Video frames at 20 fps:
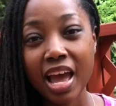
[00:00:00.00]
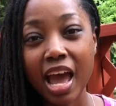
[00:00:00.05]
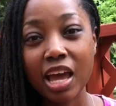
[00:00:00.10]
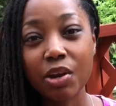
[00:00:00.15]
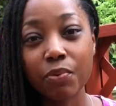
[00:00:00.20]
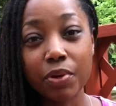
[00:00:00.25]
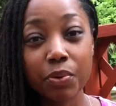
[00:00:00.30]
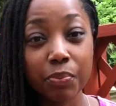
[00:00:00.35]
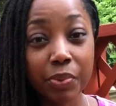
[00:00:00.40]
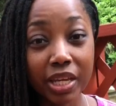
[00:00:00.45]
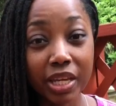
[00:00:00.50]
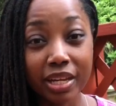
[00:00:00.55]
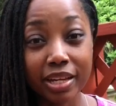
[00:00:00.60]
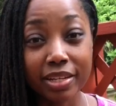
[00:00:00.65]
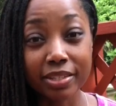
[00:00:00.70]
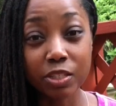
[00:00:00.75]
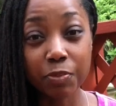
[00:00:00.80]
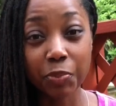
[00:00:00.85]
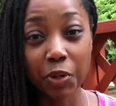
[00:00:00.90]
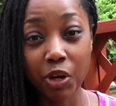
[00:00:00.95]
And when we can
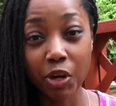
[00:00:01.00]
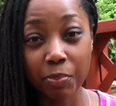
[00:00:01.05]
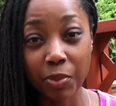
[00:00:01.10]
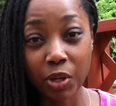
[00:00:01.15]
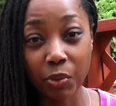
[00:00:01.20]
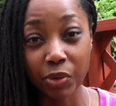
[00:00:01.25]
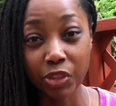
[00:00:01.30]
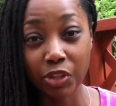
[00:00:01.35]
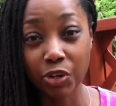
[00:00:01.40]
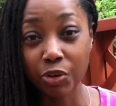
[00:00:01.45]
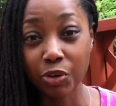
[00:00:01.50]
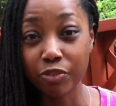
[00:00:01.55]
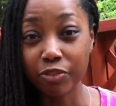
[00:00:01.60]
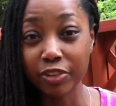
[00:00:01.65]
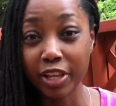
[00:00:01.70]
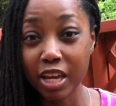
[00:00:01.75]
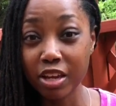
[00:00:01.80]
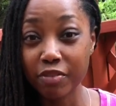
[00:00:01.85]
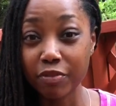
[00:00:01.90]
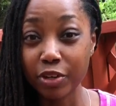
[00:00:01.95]
experiment with new
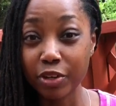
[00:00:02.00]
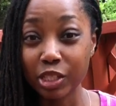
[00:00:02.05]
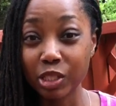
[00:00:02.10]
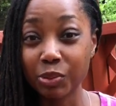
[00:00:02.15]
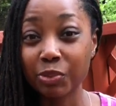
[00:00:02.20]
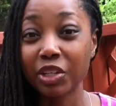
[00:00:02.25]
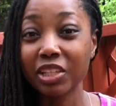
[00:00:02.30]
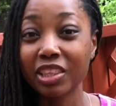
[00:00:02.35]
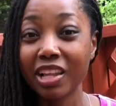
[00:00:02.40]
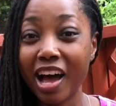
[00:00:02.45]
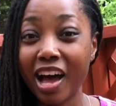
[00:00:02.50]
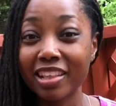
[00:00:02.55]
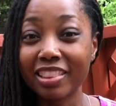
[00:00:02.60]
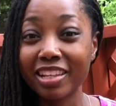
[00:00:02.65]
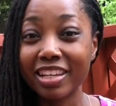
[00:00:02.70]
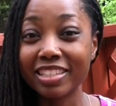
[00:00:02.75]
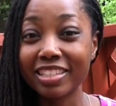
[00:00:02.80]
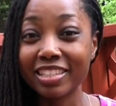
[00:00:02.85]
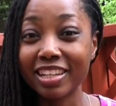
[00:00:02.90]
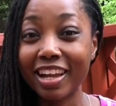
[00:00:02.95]
flavors, we're a lot
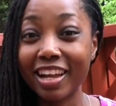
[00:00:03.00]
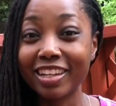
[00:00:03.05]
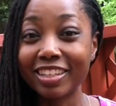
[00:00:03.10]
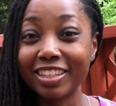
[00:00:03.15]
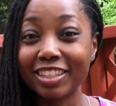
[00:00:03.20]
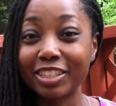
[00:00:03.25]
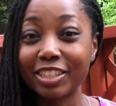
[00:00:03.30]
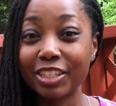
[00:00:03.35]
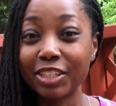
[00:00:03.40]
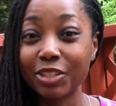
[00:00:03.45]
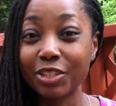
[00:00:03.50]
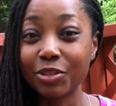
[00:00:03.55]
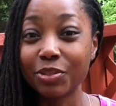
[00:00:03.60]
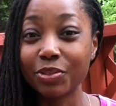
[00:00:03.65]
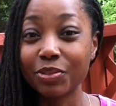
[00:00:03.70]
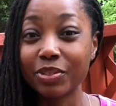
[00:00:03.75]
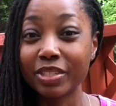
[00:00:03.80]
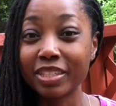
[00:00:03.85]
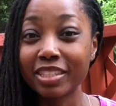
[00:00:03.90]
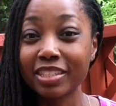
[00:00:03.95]
less likely to
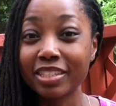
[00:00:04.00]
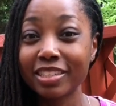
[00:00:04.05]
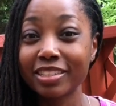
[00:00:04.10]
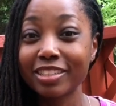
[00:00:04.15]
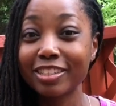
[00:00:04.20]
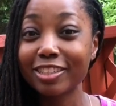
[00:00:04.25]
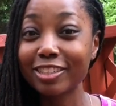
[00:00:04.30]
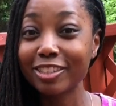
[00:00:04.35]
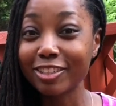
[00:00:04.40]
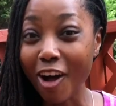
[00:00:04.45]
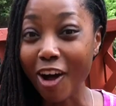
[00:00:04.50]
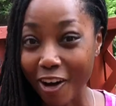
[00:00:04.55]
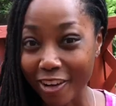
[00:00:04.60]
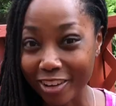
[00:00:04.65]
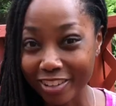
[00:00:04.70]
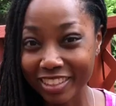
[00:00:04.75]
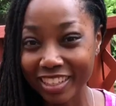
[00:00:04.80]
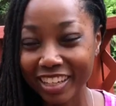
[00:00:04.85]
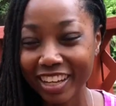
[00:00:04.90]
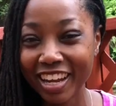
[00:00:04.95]
use
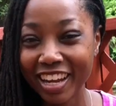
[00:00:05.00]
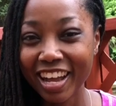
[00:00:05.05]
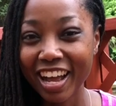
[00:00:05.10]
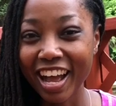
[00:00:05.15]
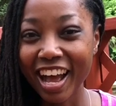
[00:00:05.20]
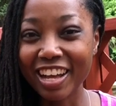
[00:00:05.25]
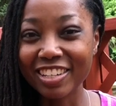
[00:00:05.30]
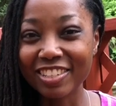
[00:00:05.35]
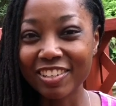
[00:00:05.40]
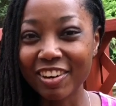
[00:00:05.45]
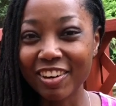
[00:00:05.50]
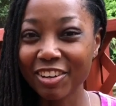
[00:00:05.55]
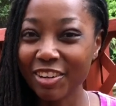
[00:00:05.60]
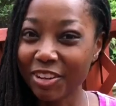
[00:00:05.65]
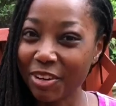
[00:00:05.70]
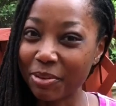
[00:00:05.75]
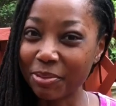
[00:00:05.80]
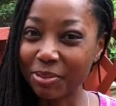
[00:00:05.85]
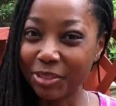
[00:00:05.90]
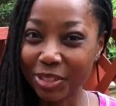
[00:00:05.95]
salt as our
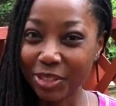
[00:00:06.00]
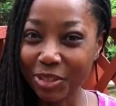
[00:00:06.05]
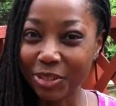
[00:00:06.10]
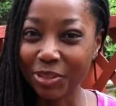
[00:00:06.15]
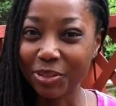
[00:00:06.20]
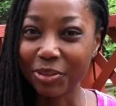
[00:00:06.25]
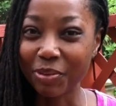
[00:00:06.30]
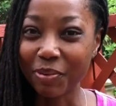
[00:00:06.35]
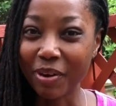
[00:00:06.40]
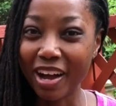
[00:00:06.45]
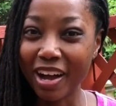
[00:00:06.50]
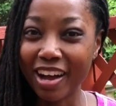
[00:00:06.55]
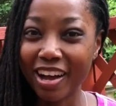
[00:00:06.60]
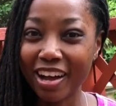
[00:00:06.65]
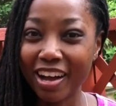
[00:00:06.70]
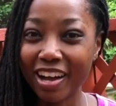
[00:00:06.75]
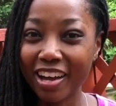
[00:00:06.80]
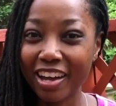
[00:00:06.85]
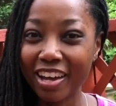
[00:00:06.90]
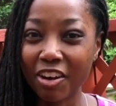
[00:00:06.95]
go-to
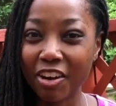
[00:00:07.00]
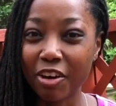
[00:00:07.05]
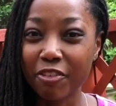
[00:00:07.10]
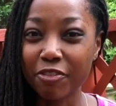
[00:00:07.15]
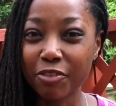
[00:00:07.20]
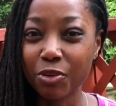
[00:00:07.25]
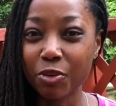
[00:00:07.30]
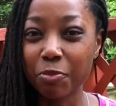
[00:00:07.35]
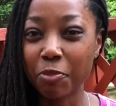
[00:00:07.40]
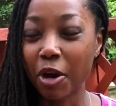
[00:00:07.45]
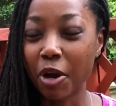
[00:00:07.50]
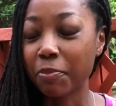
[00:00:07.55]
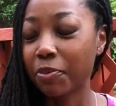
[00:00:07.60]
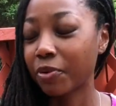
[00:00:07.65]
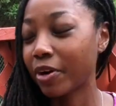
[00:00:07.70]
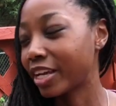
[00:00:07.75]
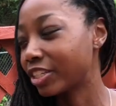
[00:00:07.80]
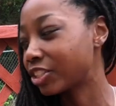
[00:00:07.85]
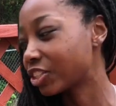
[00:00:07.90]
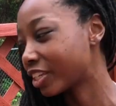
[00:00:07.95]
in our food
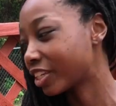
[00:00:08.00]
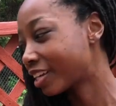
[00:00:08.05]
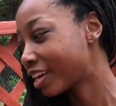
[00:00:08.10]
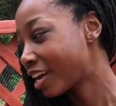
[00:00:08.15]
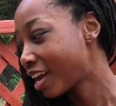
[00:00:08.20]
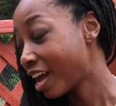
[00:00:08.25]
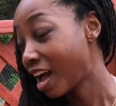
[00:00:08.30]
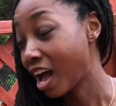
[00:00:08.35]
preparation.